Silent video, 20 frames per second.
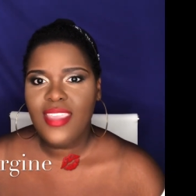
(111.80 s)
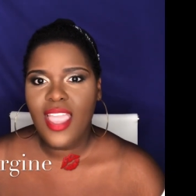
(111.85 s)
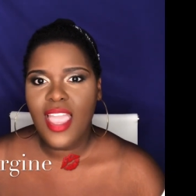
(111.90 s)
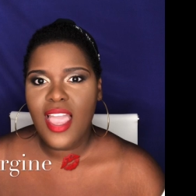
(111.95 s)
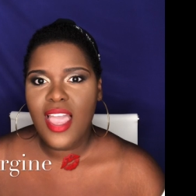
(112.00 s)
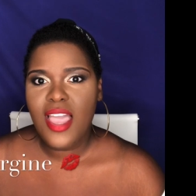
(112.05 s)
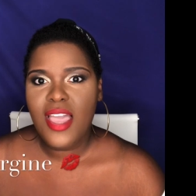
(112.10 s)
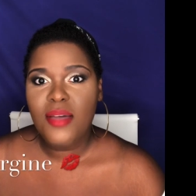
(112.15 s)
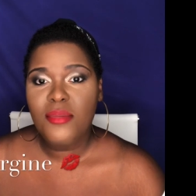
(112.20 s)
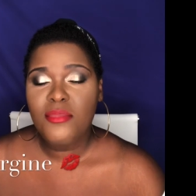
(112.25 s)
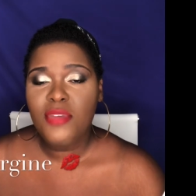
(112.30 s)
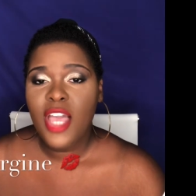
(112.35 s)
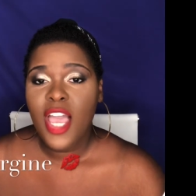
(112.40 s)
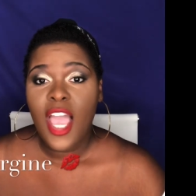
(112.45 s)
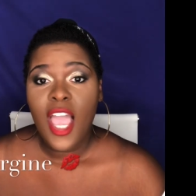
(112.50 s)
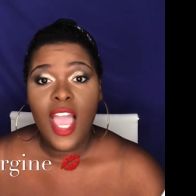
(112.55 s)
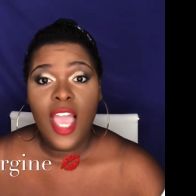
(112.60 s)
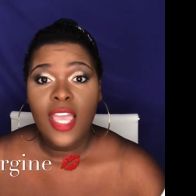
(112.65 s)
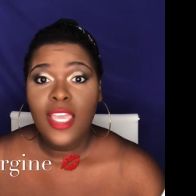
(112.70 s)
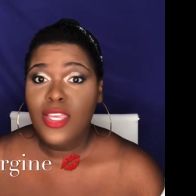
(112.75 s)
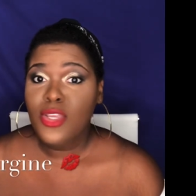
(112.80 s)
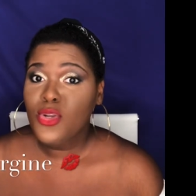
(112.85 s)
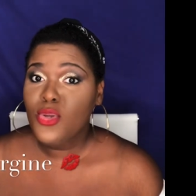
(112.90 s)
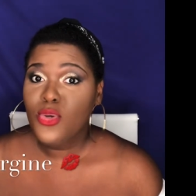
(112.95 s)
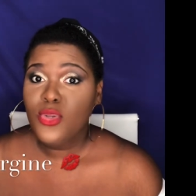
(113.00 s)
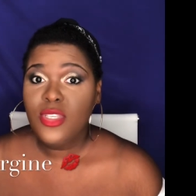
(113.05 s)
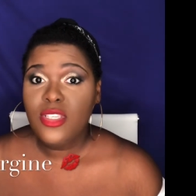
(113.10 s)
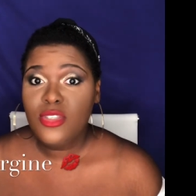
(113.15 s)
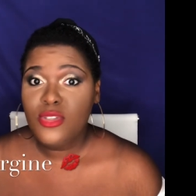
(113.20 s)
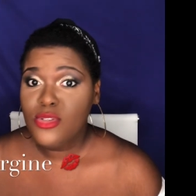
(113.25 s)
Um, you
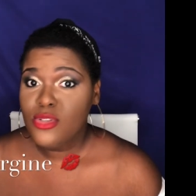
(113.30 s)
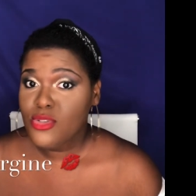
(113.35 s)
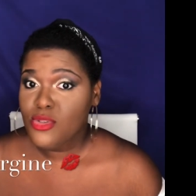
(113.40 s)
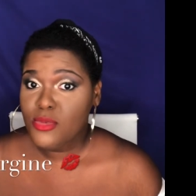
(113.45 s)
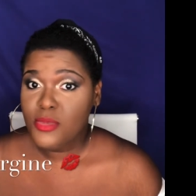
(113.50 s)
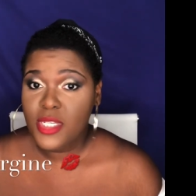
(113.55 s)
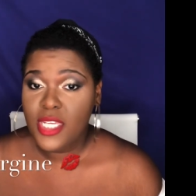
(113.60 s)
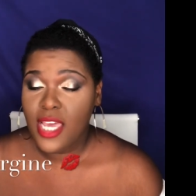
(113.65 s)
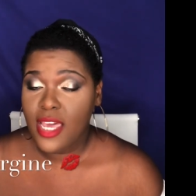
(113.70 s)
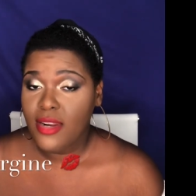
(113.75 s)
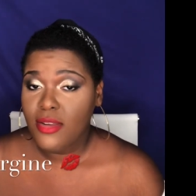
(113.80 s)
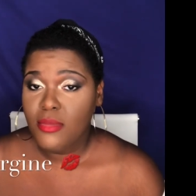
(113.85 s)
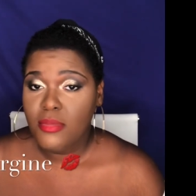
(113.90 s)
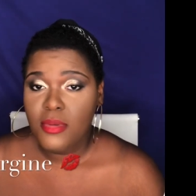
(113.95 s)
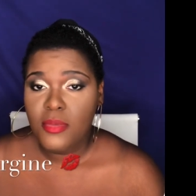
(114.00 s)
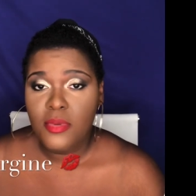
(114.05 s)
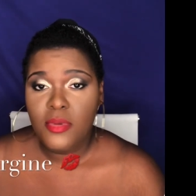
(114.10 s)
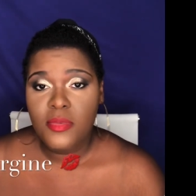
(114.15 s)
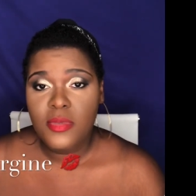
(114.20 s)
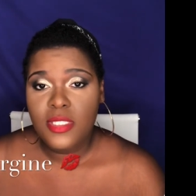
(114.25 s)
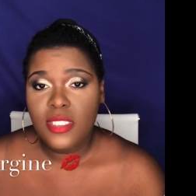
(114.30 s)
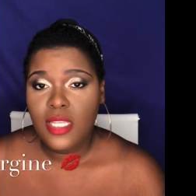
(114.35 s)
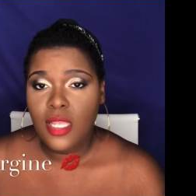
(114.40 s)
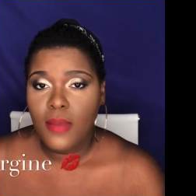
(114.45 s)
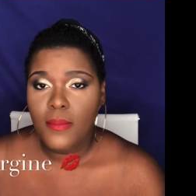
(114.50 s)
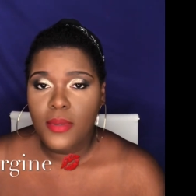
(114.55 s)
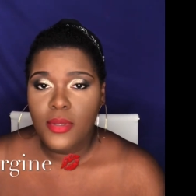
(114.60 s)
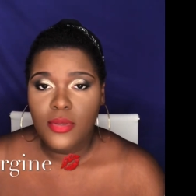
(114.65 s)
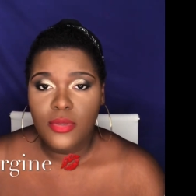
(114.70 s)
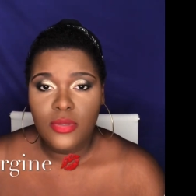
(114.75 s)
know this YouTube channel, people have been
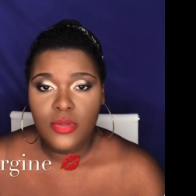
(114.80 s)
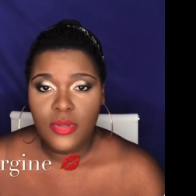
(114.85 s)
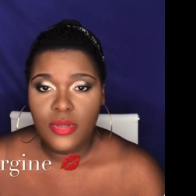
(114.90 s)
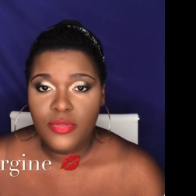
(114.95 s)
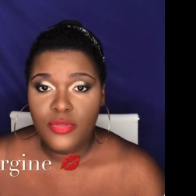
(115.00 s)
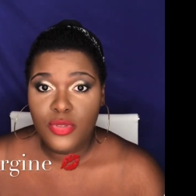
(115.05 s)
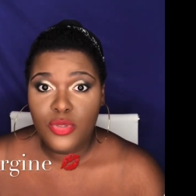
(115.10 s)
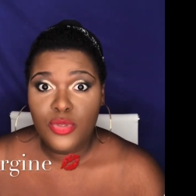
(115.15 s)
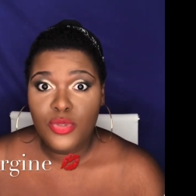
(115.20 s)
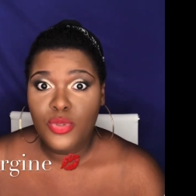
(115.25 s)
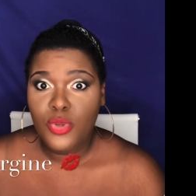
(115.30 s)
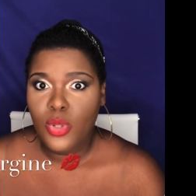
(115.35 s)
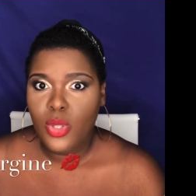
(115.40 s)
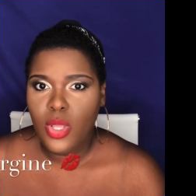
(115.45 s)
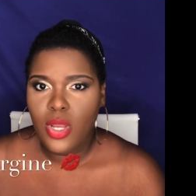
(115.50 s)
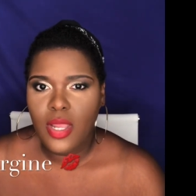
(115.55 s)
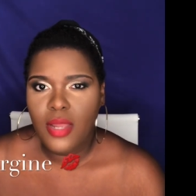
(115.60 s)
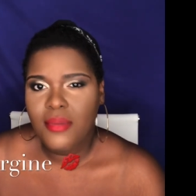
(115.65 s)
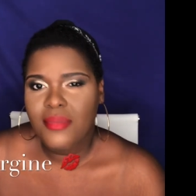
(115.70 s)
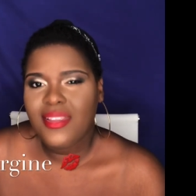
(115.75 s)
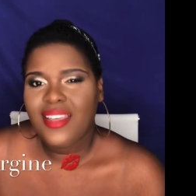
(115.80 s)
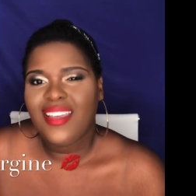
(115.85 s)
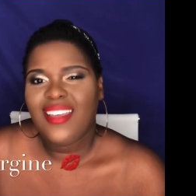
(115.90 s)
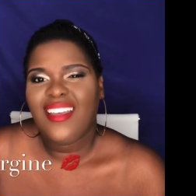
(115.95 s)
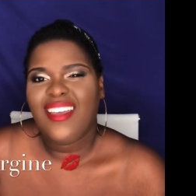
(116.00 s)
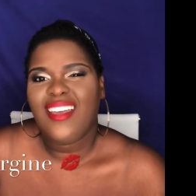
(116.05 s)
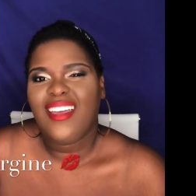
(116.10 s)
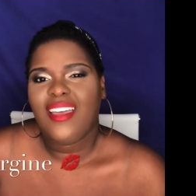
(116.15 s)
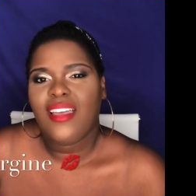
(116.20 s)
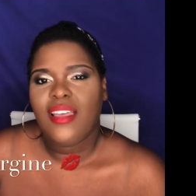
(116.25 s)
telling me to do it for so long. I'm like,
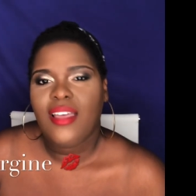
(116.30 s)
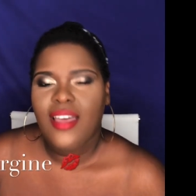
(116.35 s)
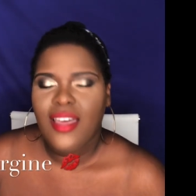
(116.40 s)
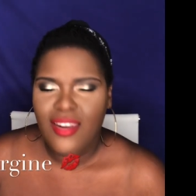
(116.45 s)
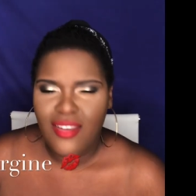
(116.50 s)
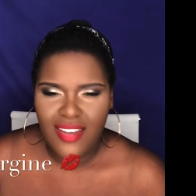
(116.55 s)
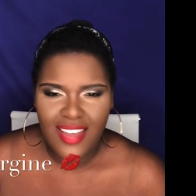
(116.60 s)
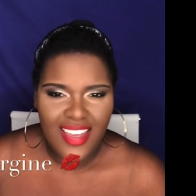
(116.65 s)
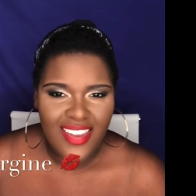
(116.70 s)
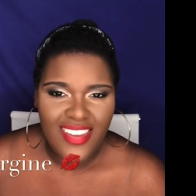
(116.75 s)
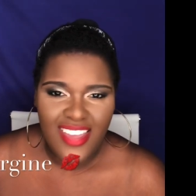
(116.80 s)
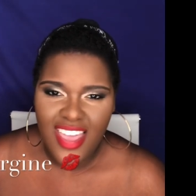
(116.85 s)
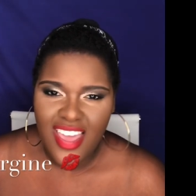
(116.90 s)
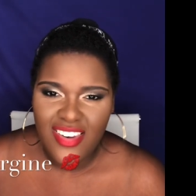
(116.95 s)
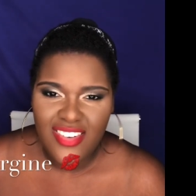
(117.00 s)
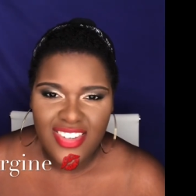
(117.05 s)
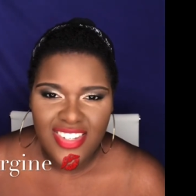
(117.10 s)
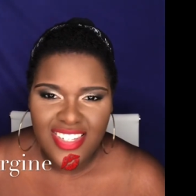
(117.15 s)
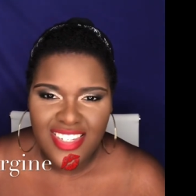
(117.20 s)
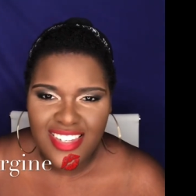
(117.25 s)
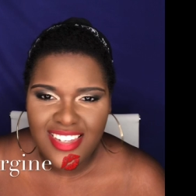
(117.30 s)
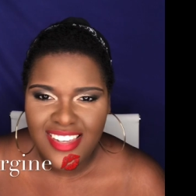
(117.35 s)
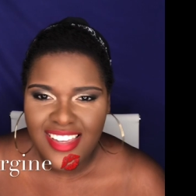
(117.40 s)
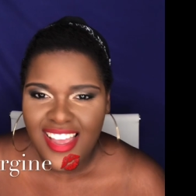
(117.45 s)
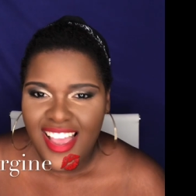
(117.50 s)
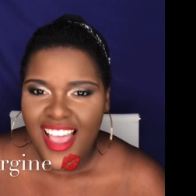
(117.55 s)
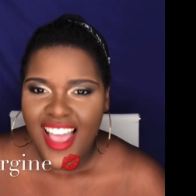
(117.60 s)
eh, I don't got the energy.